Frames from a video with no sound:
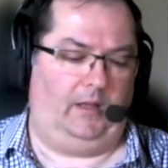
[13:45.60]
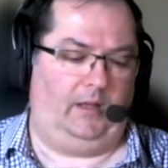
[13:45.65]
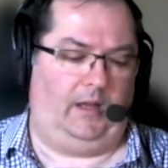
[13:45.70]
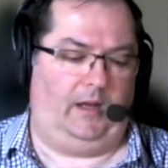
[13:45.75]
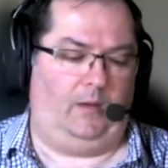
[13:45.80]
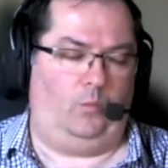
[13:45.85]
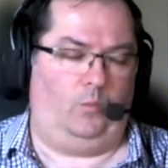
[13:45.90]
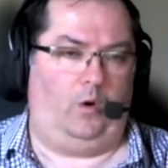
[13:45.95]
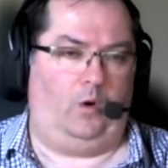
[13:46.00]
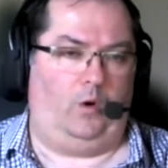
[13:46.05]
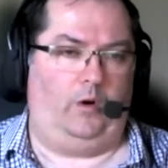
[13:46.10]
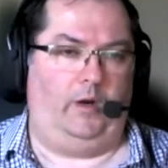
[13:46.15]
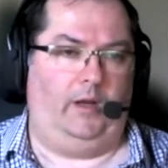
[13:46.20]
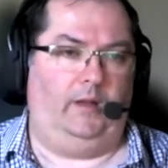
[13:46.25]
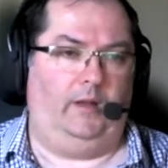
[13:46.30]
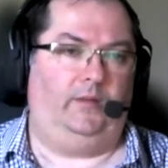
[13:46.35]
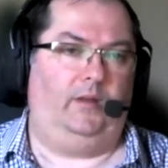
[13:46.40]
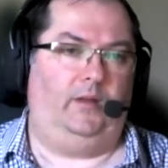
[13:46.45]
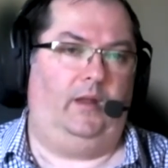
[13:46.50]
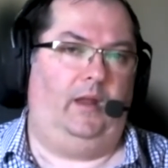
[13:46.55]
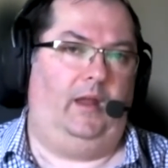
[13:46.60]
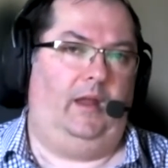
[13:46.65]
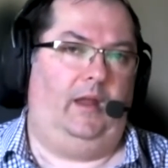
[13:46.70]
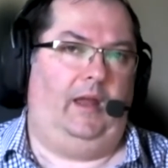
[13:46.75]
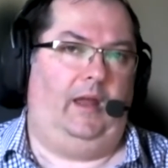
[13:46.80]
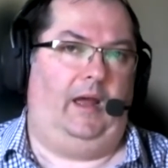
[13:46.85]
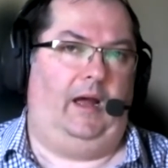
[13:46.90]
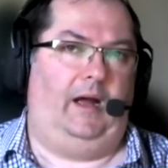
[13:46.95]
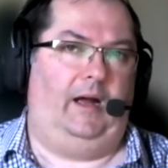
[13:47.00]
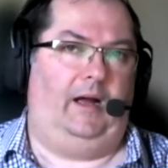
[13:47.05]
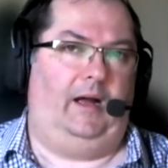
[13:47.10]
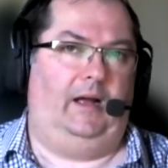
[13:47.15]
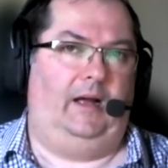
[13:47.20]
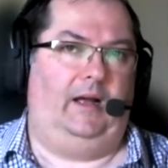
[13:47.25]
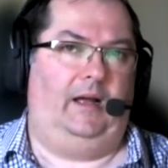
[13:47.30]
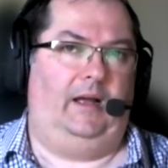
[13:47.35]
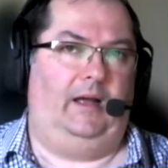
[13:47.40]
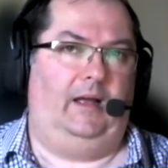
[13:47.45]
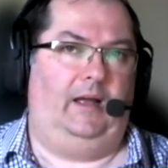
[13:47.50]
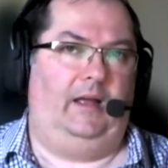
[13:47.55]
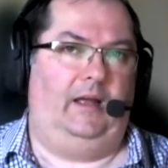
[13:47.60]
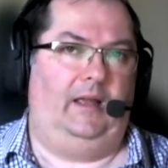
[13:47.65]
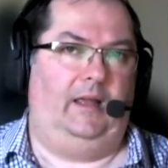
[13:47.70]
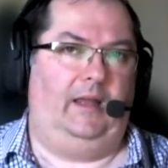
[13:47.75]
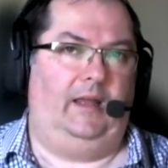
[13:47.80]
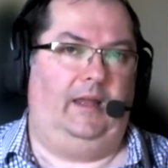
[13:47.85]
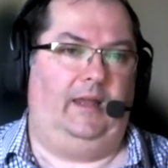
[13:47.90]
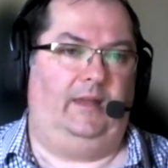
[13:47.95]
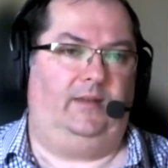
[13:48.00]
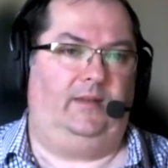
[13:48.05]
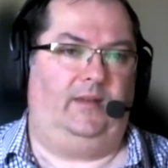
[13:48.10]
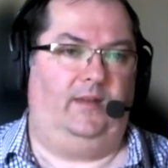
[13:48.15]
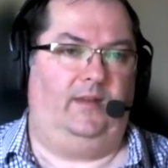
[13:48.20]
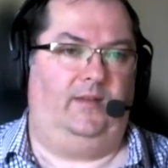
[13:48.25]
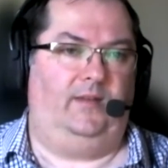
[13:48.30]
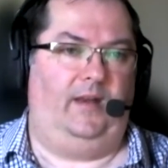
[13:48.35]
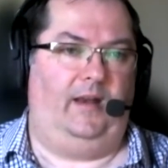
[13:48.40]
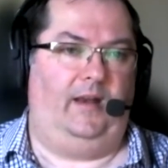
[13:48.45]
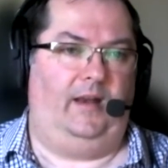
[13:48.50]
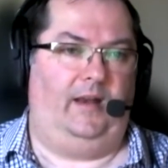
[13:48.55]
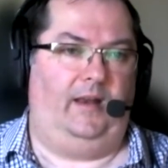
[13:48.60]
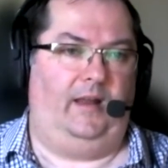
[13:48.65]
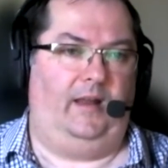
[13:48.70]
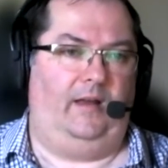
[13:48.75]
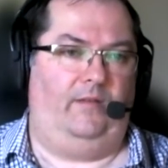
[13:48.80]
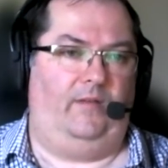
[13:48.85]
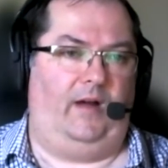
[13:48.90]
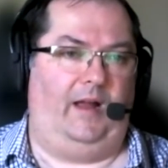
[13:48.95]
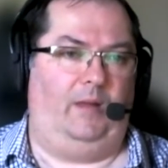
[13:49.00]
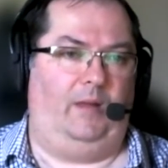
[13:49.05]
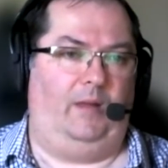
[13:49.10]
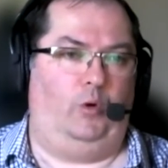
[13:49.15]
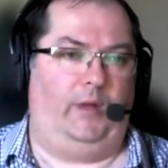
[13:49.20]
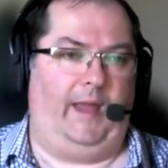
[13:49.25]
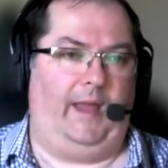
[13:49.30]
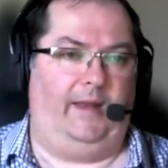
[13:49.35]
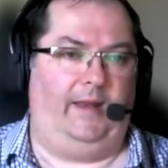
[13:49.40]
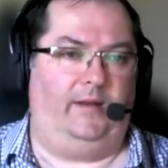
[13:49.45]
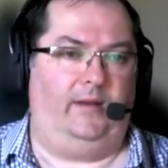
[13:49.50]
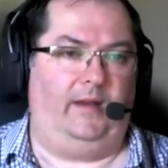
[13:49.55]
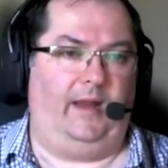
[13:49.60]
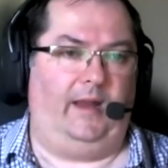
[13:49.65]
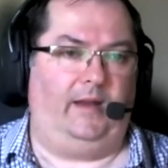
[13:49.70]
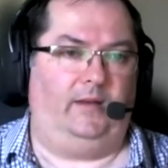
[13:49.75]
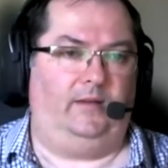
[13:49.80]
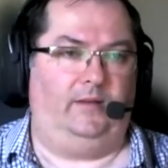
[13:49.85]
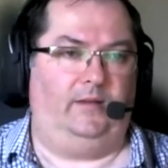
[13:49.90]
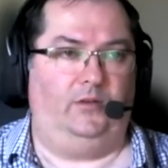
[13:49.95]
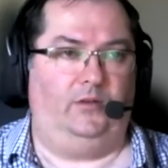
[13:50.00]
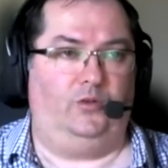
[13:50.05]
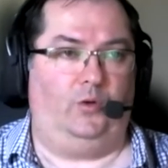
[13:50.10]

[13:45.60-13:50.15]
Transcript: um, warriors uh, he's considered a viable candidate to yeah.